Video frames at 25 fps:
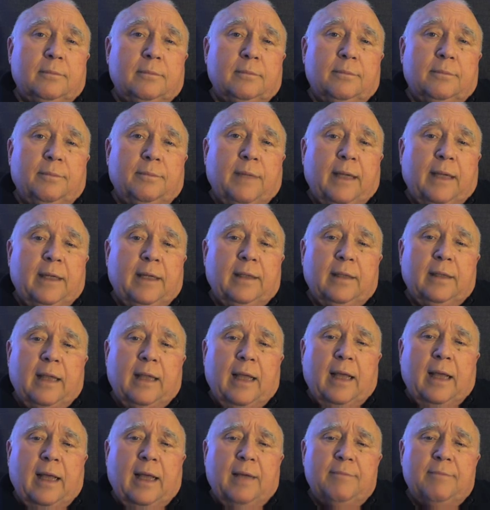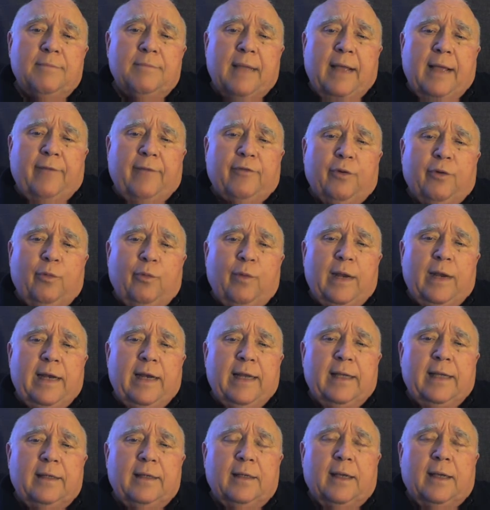But after
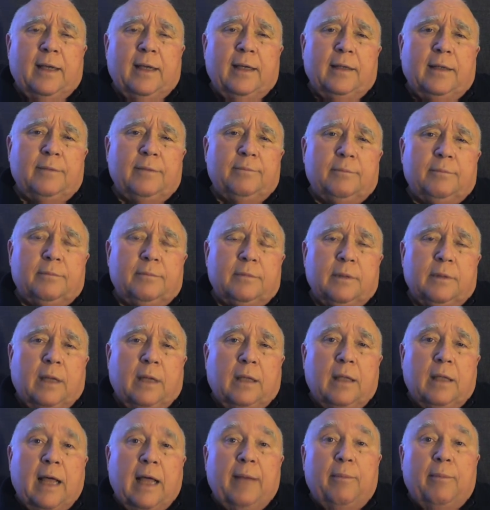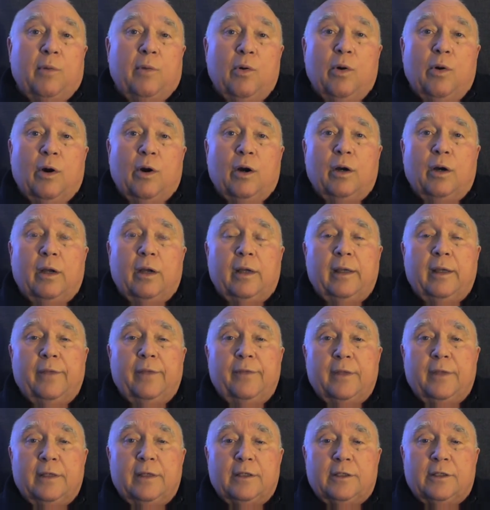reading a lot more
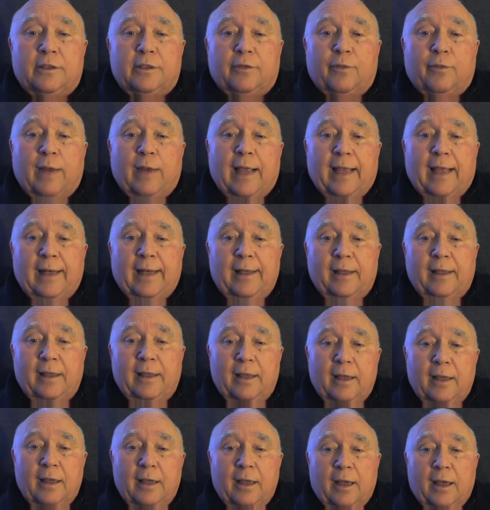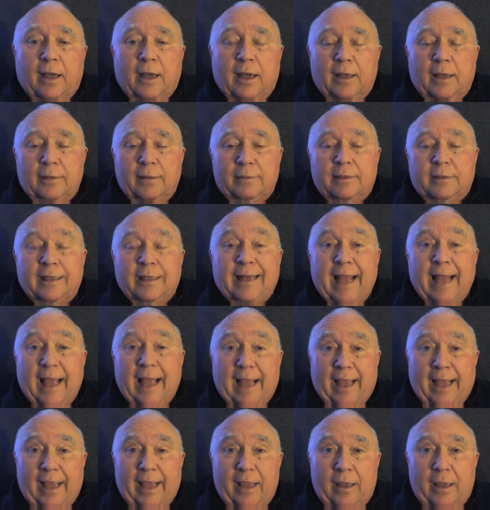in this thread
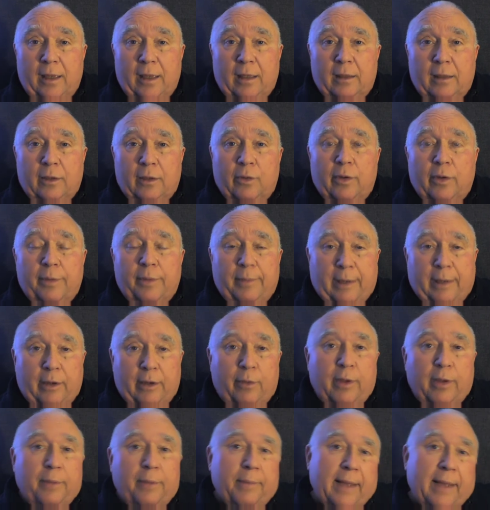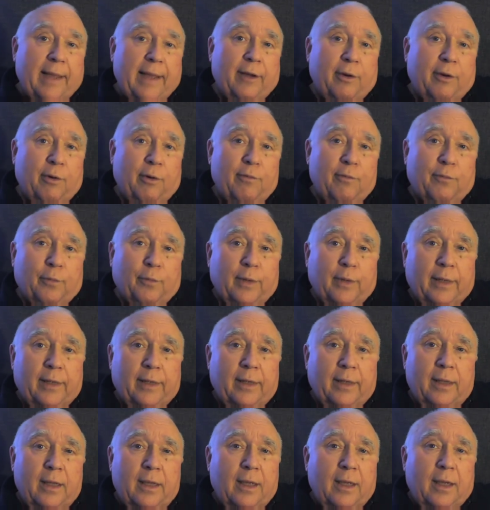today and going back over it,
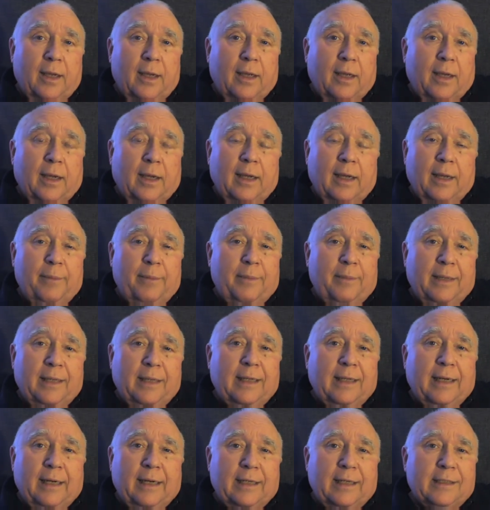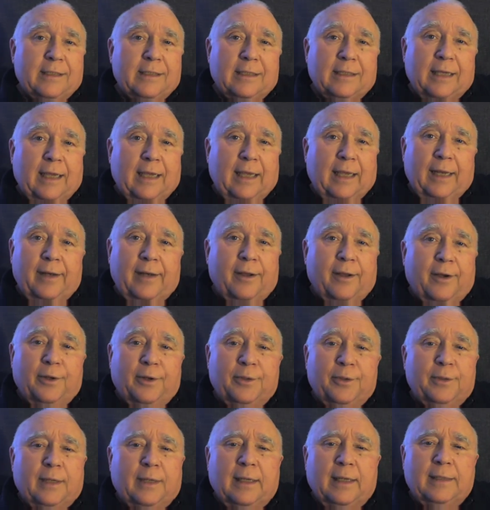I'm beginning to see,
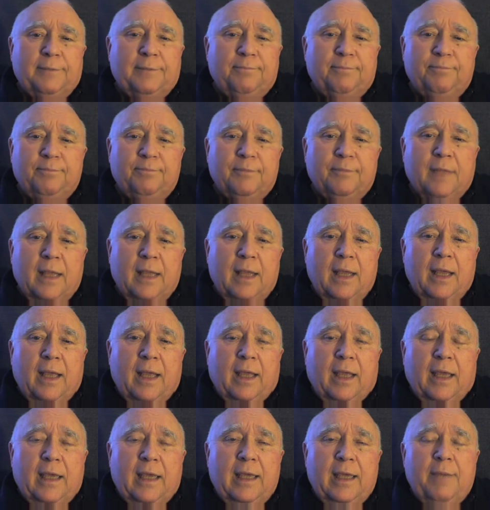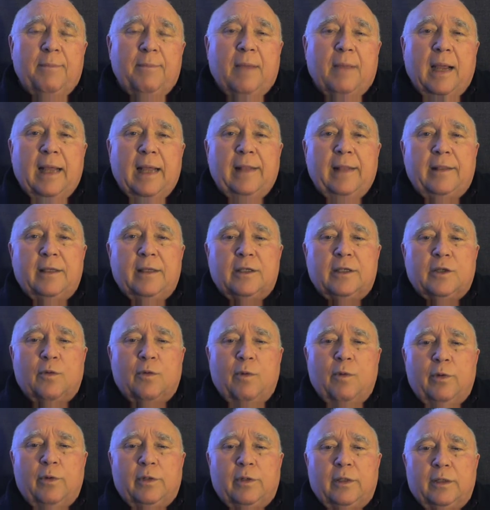no, he mined this
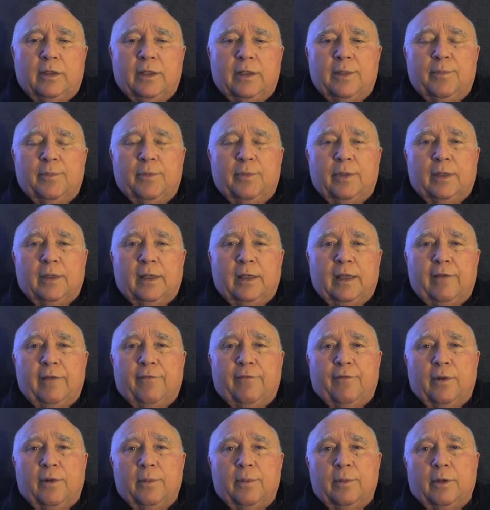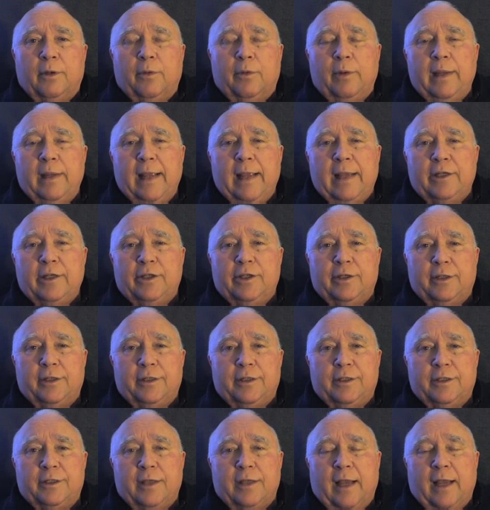quote deliberately from a
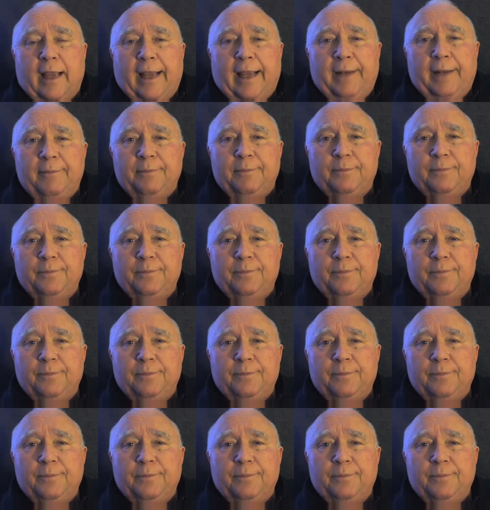creationist site